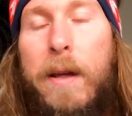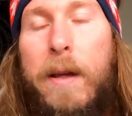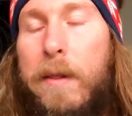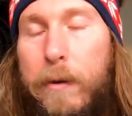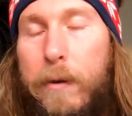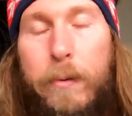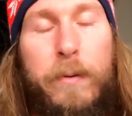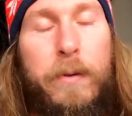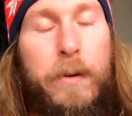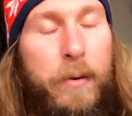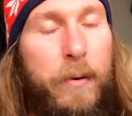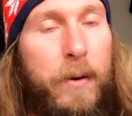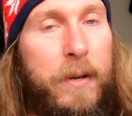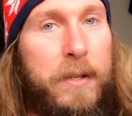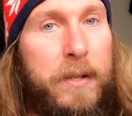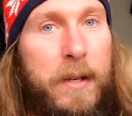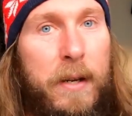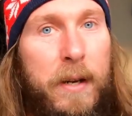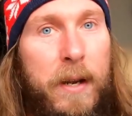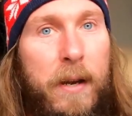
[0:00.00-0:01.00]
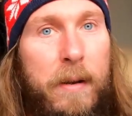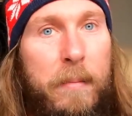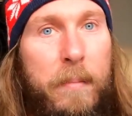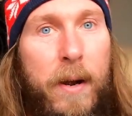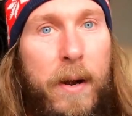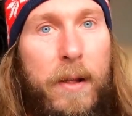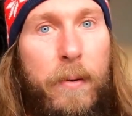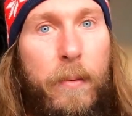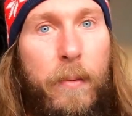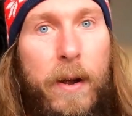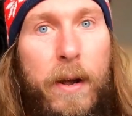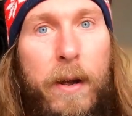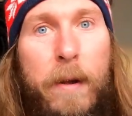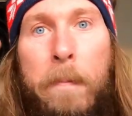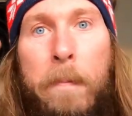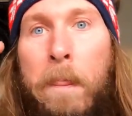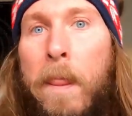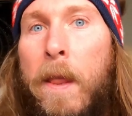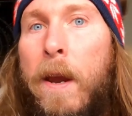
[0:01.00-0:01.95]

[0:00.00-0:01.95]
and this was a Christian king, by the way,